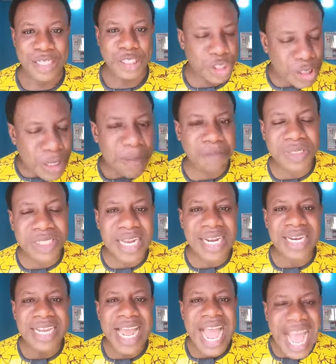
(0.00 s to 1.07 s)

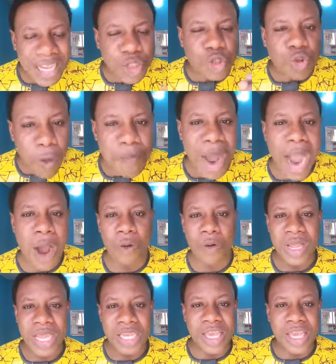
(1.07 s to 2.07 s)
Something has to bow.